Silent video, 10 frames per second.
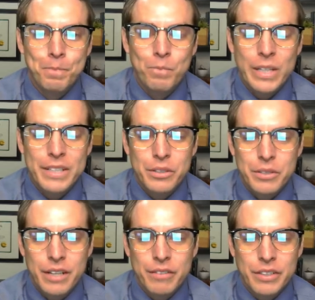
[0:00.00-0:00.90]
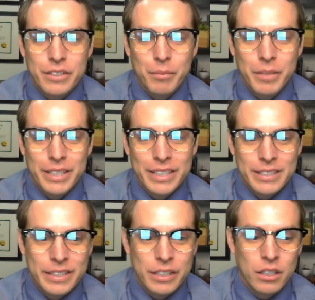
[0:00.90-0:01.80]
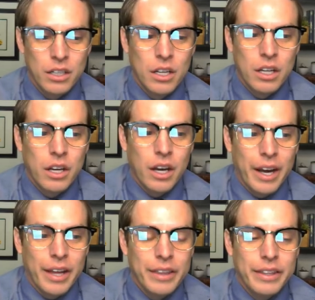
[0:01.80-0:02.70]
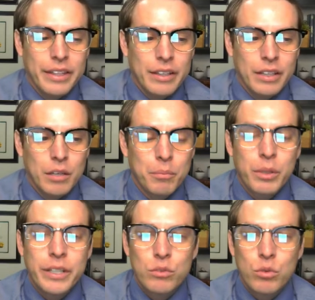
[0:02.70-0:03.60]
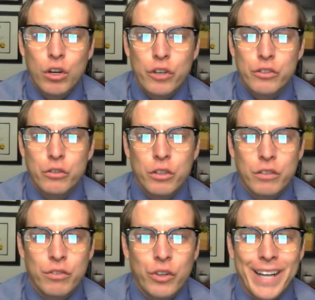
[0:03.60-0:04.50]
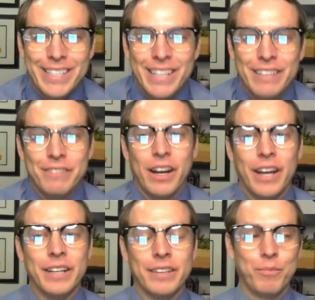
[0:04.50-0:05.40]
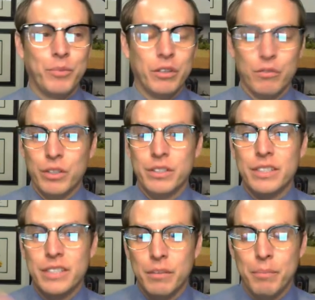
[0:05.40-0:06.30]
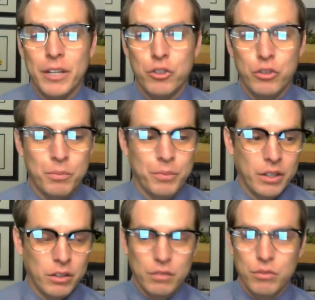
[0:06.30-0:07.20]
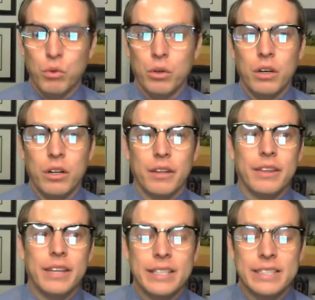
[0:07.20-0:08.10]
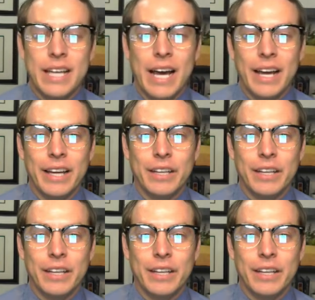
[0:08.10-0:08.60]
So it's definitely something to consider. The police will also look for identifying, for instance, in a bedroom, they'll look for things that